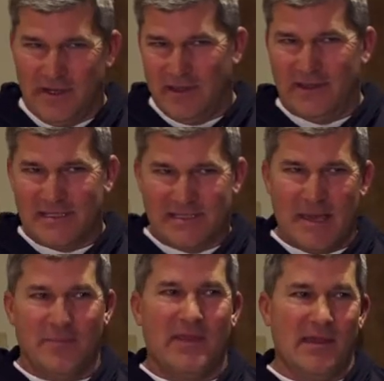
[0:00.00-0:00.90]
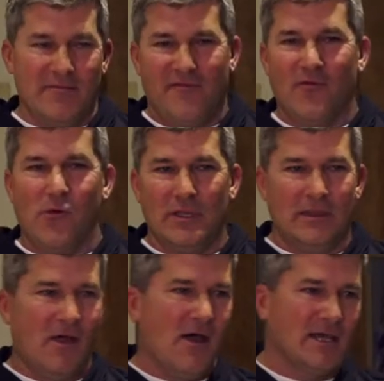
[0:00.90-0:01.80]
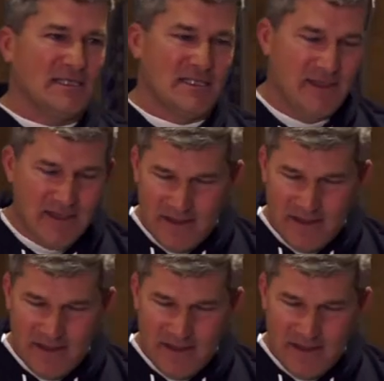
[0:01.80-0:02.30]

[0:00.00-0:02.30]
to accept that I've fully lost